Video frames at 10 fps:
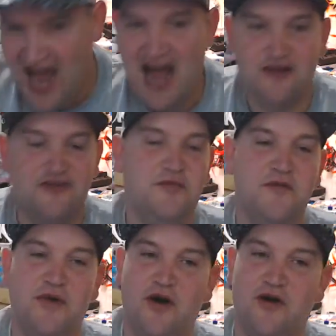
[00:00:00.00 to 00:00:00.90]
I grew up
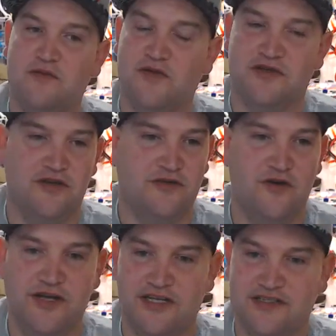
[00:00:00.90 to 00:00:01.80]
in Baltimore, so
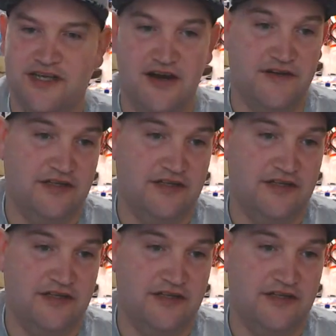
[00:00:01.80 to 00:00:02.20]
don't get scared